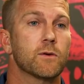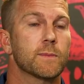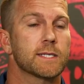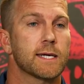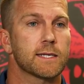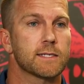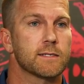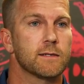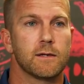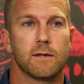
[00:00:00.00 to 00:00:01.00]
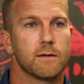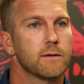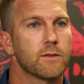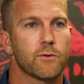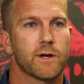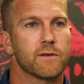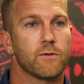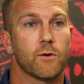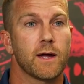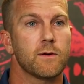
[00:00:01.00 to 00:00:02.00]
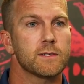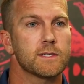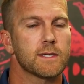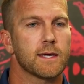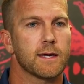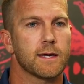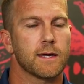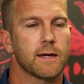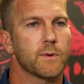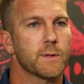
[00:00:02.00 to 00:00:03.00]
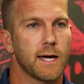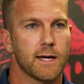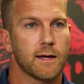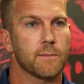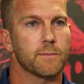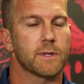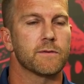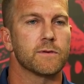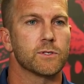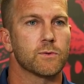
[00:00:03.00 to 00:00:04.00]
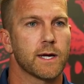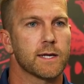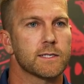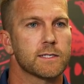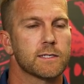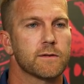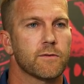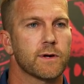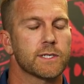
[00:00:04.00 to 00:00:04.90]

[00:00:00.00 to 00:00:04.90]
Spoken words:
normally takes 3 to 4 hours, and we cut up individual edits for